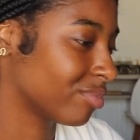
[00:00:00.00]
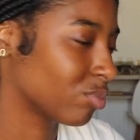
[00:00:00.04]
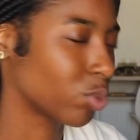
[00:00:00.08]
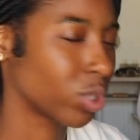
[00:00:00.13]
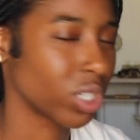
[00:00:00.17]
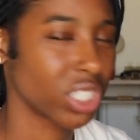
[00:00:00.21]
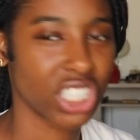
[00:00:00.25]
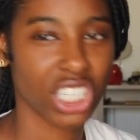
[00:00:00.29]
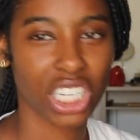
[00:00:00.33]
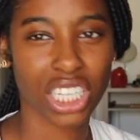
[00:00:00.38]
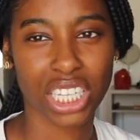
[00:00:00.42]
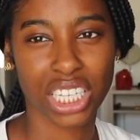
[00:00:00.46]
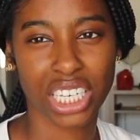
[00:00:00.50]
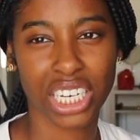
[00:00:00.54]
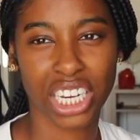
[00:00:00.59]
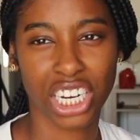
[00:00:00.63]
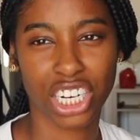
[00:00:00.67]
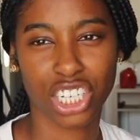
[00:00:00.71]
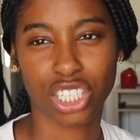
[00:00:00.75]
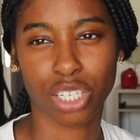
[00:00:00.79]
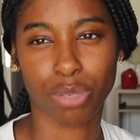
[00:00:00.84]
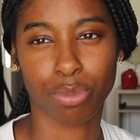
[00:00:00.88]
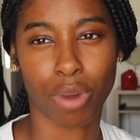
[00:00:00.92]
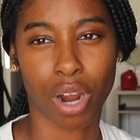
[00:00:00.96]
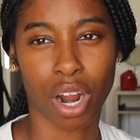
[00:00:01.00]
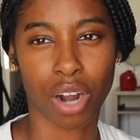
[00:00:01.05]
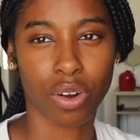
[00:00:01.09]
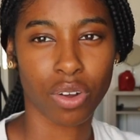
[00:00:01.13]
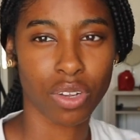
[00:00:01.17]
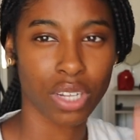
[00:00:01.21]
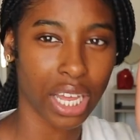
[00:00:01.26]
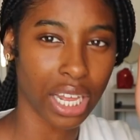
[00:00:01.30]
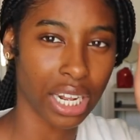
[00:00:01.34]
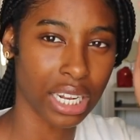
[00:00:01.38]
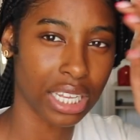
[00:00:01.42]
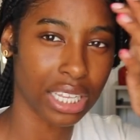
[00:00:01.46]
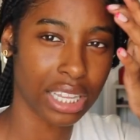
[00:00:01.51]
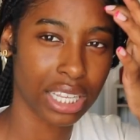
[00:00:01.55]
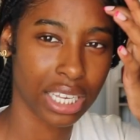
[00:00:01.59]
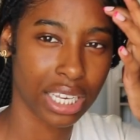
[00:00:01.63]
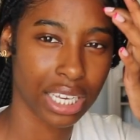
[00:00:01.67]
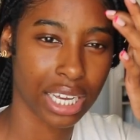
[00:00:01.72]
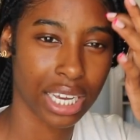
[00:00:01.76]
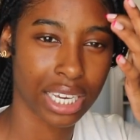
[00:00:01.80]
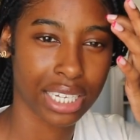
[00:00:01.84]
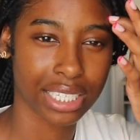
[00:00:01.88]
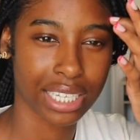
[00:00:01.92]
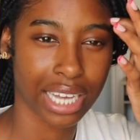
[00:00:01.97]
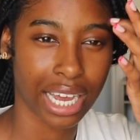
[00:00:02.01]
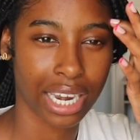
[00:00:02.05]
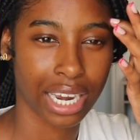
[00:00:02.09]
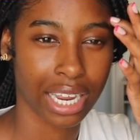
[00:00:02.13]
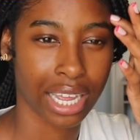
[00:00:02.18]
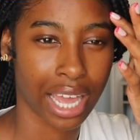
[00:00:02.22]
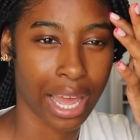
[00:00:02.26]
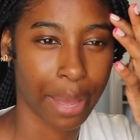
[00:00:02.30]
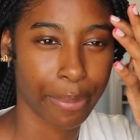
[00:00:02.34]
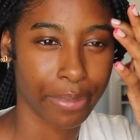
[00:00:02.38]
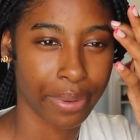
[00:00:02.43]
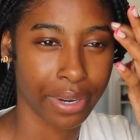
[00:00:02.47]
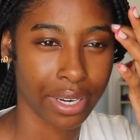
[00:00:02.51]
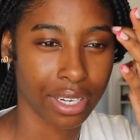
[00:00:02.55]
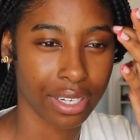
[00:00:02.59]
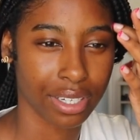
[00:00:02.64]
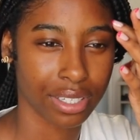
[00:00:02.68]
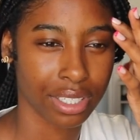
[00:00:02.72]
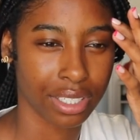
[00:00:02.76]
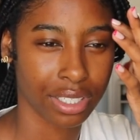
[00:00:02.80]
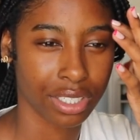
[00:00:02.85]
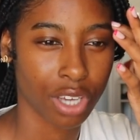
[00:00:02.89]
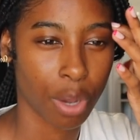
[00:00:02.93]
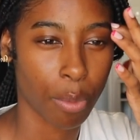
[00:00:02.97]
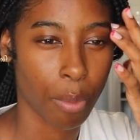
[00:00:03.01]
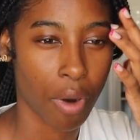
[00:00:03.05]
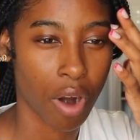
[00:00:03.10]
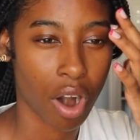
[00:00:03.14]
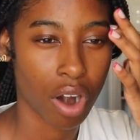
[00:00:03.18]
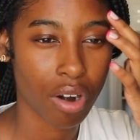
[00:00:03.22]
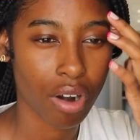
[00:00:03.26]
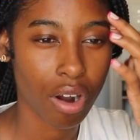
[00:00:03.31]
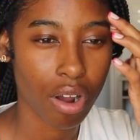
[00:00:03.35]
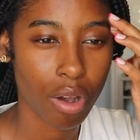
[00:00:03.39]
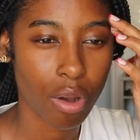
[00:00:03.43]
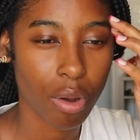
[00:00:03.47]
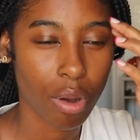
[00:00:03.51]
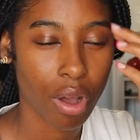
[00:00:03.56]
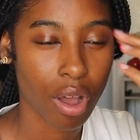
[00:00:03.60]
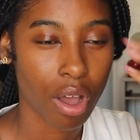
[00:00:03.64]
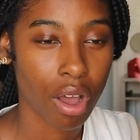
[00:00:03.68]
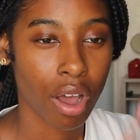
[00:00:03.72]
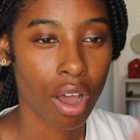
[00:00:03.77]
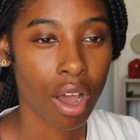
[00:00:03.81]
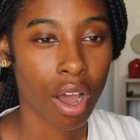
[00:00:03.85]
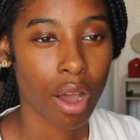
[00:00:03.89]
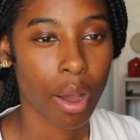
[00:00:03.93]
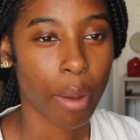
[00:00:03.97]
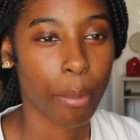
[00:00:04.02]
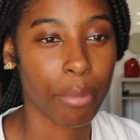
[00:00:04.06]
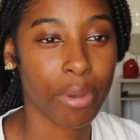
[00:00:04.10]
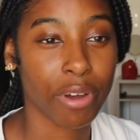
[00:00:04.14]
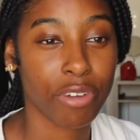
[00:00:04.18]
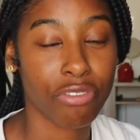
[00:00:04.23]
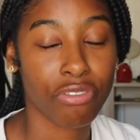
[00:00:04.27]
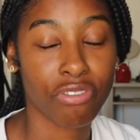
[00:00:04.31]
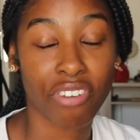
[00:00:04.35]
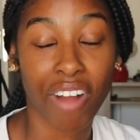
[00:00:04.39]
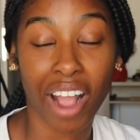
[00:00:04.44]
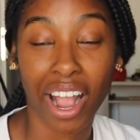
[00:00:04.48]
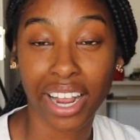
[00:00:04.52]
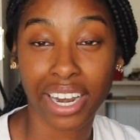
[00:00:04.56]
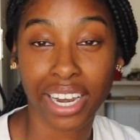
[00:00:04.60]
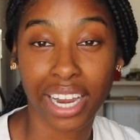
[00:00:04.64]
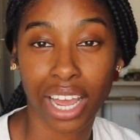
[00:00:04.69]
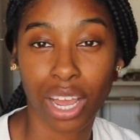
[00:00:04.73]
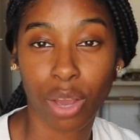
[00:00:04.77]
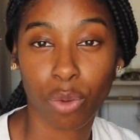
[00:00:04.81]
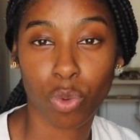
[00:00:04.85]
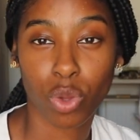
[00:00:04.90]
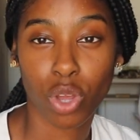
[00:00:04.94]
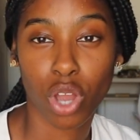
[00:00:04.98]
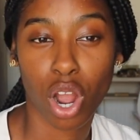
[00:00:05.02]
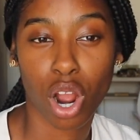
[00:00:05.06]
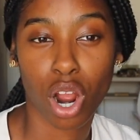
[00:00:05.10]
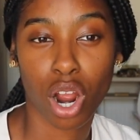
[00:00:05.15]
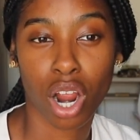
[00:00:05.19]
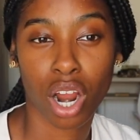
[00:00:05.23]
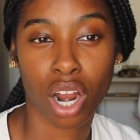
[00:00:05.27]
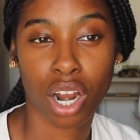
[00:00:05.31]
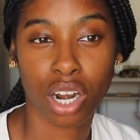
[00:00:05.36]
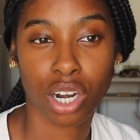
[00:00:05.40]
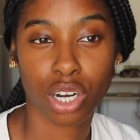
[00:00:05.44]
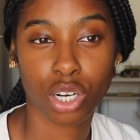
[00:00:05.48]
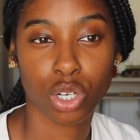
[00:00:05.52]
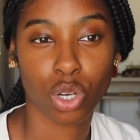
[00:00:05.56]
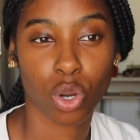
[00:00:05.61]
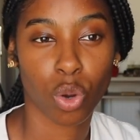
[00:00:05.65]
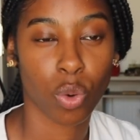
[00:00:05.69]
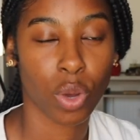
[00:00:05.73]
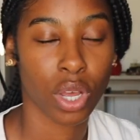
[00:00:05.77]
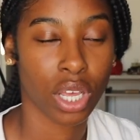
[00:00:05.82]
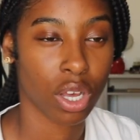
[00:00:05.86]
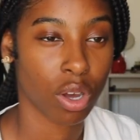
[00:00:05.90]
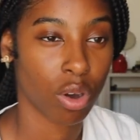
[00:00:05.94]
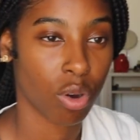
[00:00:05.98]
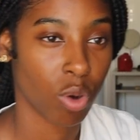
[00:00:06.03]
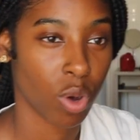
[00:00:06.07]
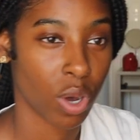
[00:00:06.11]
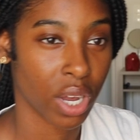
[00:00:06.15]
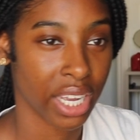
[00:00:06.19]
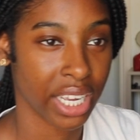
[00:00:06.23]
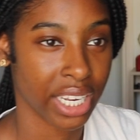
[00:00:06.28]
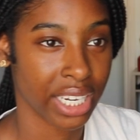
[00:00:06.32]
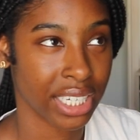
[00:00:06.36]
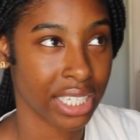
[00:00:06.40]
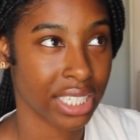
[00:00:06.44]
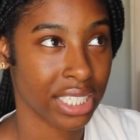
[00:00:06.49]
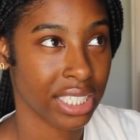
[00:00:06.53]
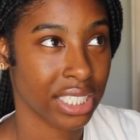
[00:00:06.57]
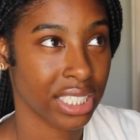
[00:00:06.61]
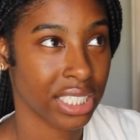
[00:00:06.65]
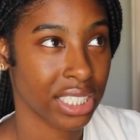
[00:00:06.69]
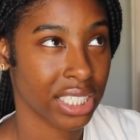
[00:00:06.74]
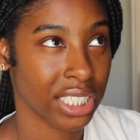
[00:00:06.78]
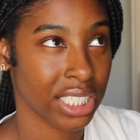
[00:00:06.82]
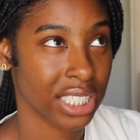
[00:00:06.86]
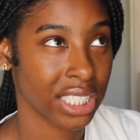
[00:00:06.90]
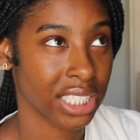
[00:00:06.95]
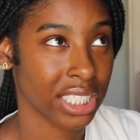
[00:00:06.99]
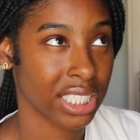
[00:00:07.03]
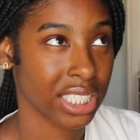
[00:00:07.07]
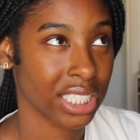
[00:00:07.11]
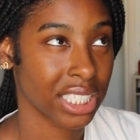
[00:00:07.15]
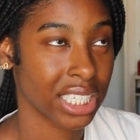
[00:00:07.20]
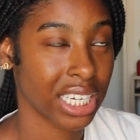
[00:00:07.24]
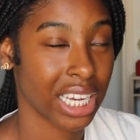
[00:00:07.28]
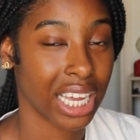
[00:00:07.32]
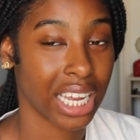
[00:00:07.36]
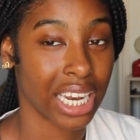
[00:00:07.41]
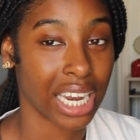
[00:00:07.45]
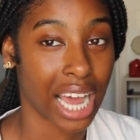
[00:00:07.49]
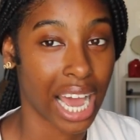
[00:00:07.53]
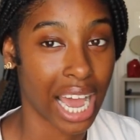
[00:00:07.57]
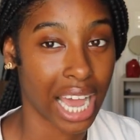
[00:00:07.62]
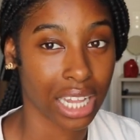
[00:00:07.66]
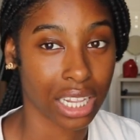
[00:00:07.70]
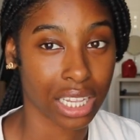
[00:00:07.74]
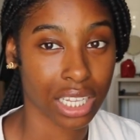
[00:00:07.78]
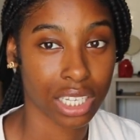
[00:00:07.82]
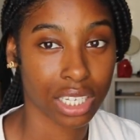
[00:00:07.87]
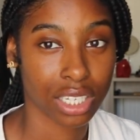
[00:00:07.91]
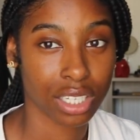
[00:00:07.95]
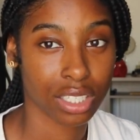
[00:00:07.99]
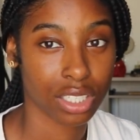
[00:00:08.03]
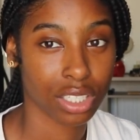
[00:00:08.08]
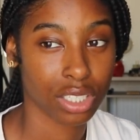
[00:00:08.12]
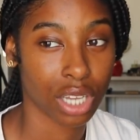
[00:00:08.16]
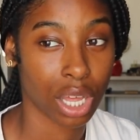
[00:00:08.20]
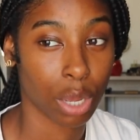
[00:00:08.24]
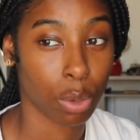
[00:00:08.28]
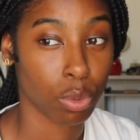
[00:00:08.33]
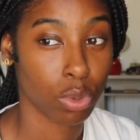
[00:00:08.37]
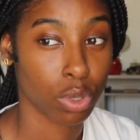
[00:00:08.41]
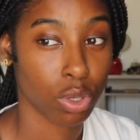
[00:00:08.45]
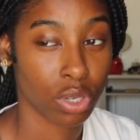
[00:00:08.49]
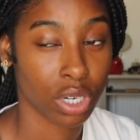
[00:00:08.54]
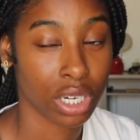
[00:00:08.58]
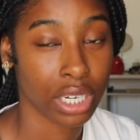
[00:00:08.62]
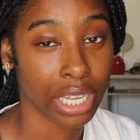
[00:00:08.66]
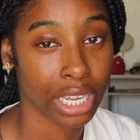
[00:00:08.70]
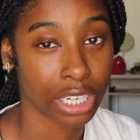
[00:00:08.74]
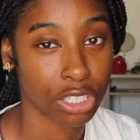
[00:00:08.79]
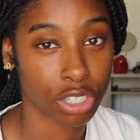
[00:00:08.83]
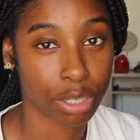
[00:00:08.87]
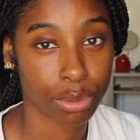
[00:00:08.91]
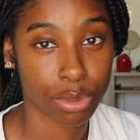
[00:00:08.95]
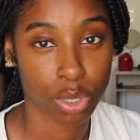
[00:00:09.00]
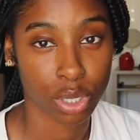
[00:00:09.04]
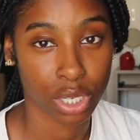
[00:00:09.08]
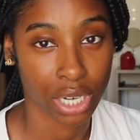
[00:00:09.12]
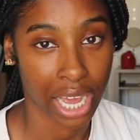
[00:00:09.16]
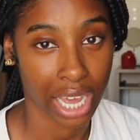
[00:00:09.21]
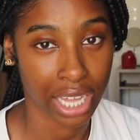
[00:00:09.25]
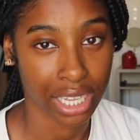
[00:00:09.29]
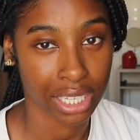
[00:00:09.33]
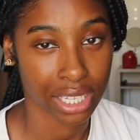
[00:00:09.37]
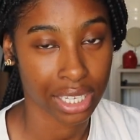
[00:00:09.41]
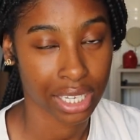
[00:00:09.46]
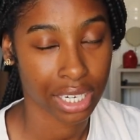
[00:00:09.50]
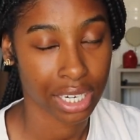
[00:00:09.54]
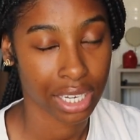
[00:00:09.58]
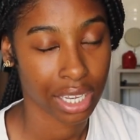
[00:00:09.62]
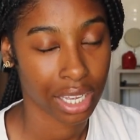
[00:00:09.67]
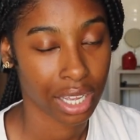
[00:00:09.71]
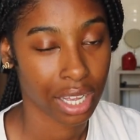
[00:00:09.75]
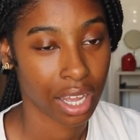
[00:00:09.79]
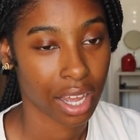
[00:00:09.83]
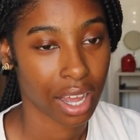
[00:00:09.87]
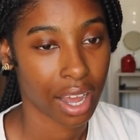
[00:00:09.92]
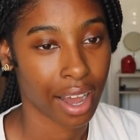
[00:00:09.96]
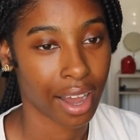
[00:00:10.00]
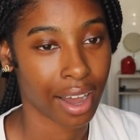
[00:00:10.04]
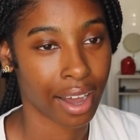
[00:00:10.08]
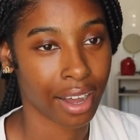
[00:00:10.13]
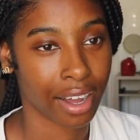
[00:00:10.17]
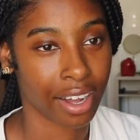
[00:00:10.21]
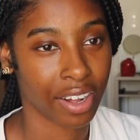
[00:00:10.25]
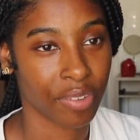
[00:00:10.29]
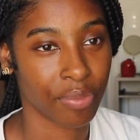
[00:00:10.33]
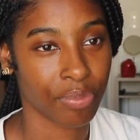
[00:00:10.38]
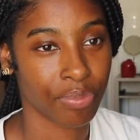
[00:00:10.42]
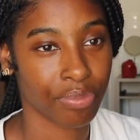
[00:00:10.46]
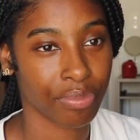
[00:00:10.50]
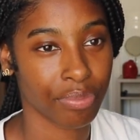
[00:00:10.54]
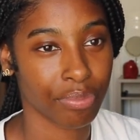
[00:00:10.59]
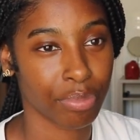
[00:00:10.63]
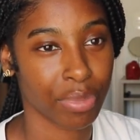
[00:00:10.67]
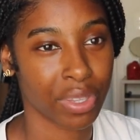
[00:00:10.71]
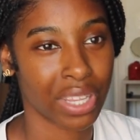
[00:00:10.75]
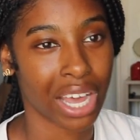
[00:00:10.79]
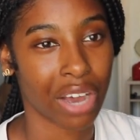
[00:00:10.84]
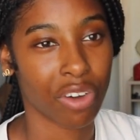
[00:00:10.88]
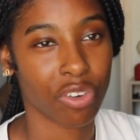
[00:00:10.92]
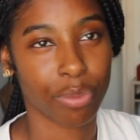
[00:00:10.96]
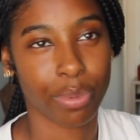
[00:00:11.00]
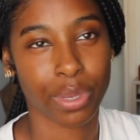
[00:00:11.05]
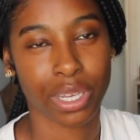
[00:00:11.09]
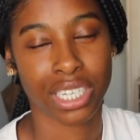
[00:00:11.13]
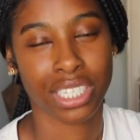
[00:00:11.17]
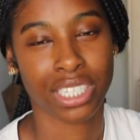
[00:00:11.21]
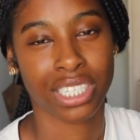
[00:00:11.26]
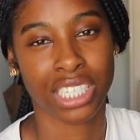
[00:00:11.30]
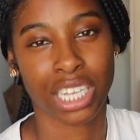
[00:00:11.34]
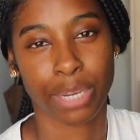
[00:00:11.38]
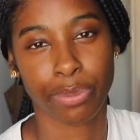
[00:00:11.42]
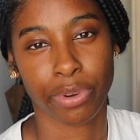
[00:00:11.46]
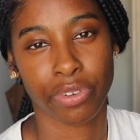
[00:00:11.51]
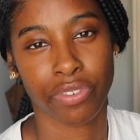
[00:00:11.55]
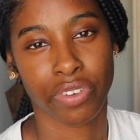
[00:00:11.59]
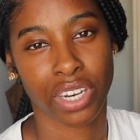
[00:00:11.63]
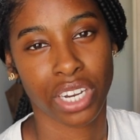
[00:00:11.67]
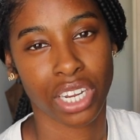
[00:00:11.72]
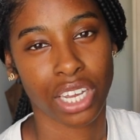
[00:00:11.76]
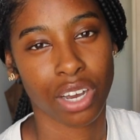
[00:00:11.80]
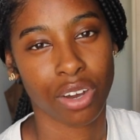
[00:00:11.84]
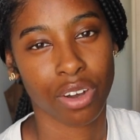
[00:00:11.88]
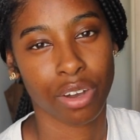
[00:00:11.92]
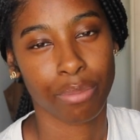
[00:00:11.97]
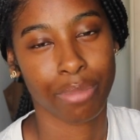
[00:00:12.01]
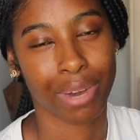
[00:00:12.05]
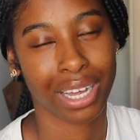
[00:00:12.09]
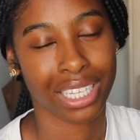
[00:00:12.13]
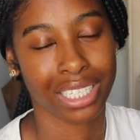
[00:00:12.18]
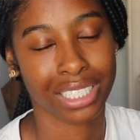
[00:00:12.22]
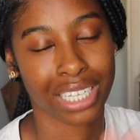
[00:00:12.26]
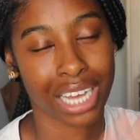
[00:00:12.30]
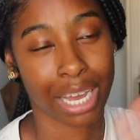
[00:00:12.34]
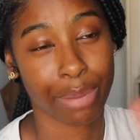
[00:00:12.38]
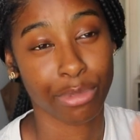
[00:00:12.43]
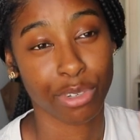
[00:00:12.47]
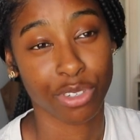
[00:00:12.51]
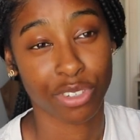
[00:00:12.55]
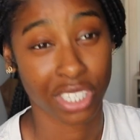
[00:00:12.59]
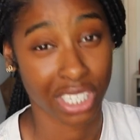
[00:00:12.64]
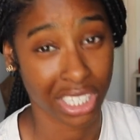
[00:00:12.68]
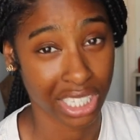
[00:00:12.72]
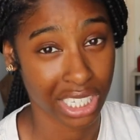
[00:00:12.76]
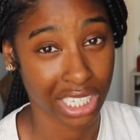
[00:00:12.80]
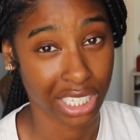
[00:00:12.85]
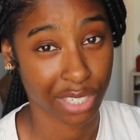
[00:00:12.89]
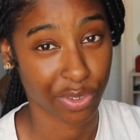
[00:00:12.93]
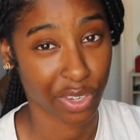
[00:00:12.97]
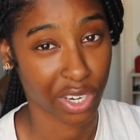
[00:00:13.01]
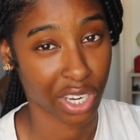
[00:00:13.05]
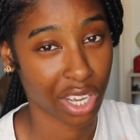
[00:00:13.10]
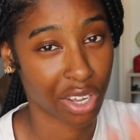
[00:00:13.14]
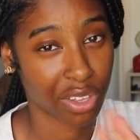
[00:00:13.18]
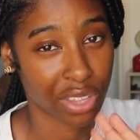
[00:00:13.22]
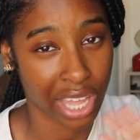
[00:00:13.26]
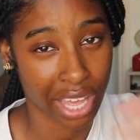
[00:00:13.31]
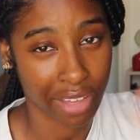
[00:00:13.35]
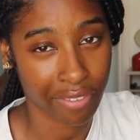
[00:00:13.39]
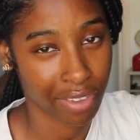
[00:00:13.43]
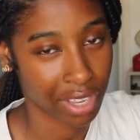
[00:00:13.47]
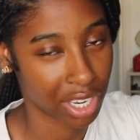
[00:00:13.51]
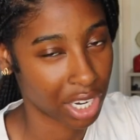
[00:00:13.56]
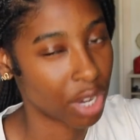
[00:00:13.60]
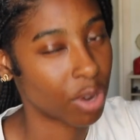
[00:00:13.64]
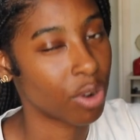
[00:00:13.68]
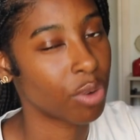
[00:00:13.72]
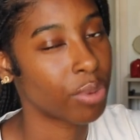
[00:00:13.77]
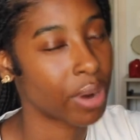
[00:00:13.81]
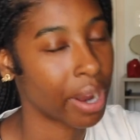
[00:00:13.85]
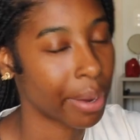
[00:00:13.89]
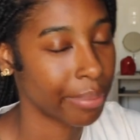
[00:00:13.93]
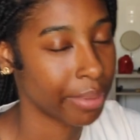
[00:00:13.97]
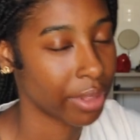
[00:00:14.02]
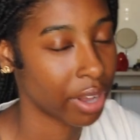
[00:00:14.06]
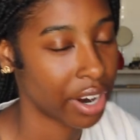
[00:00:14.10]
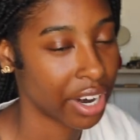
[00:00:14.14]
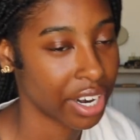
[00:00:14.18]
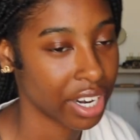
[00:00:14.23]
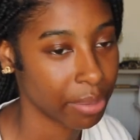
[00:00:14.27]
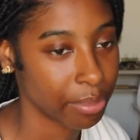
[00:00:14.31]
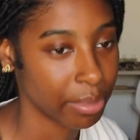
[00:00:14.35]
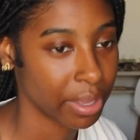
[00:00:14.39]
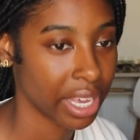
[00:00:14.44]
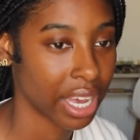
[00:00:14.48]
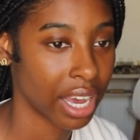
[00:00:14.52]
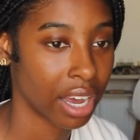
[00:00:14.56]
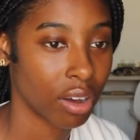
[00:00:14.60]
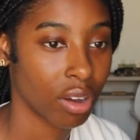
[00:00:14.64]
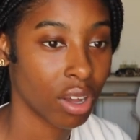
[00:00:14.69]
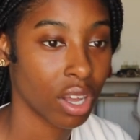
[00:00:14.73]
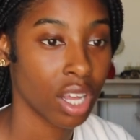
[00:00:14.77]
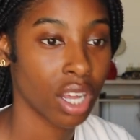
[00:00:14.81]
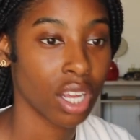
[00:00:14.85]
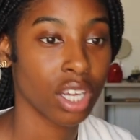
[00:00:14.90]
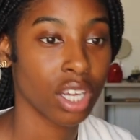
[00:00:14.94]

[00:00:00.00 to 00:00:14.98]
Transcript: We're chilling here tomorrow. Like, nothing exciting happening tomorrow. But Friday we are going on an island. Like, we're doing a day trip to an island. But that will be a separate video. And by the time you see this video, that video will probably already be out.